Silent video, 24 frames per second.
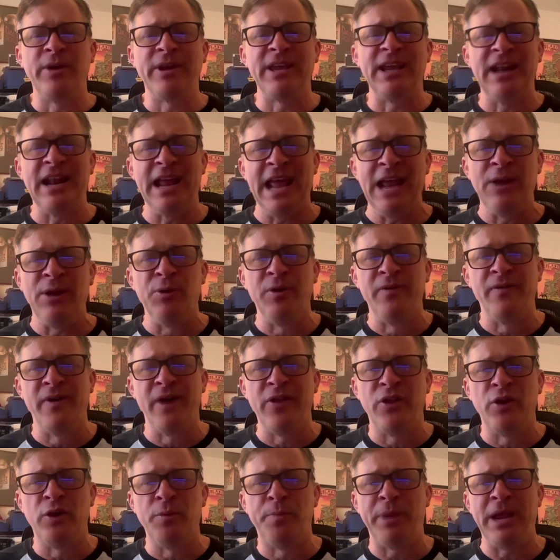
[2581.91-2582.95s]
get angry with
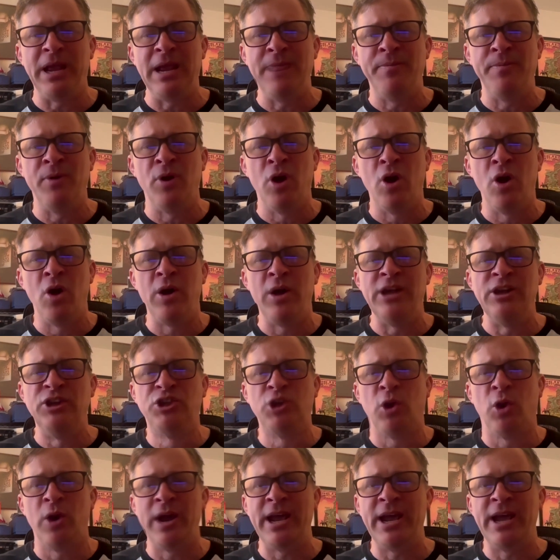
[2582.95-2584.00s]
other people.
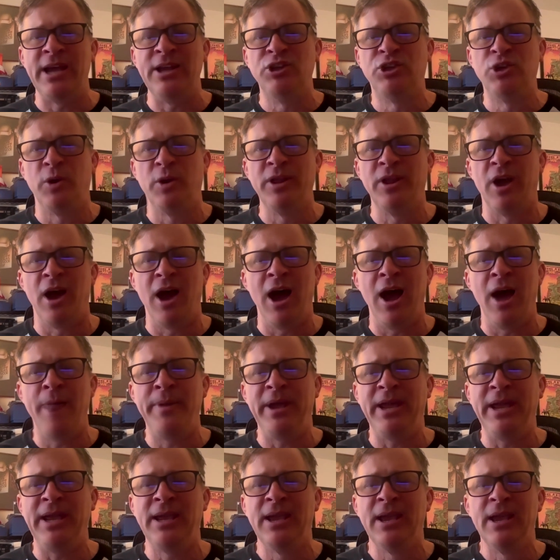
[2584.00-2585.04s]
Enjoy it. Enjoy the
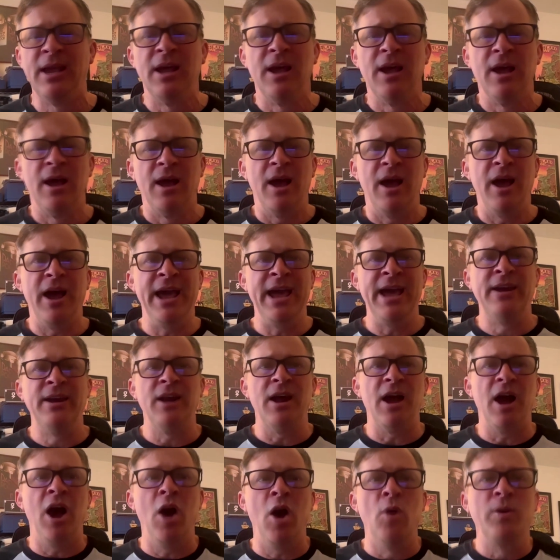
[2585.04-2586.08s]
hobby. And
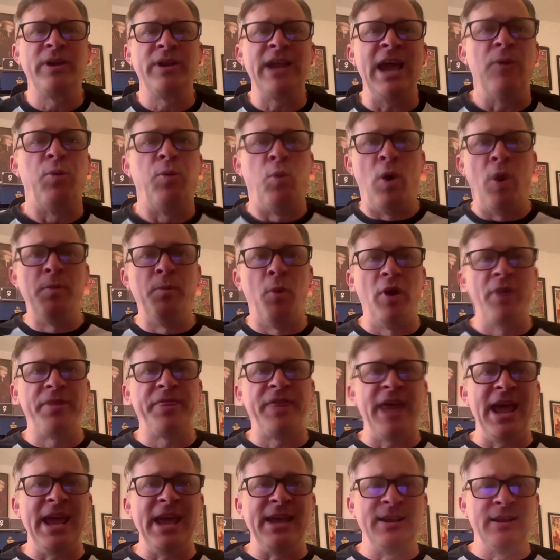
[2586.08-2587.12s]
oh yeah, one more
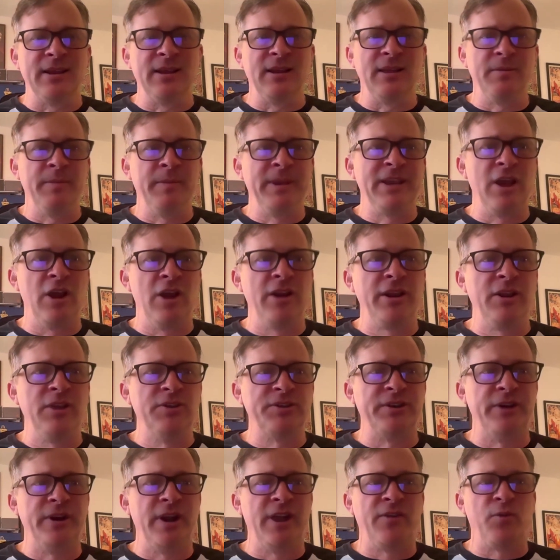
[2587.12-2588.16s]
thing. We go to
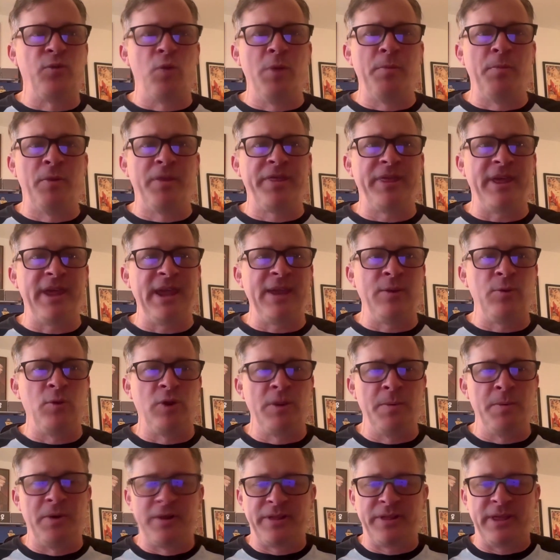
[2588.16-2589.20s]
User Nerve. One more thing.
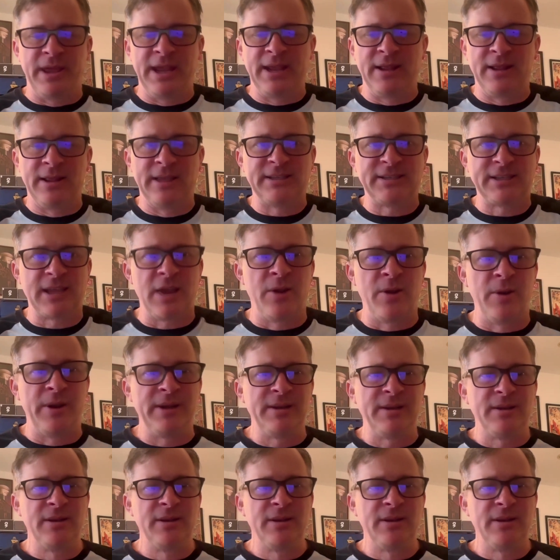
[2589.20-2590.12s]
Let's go.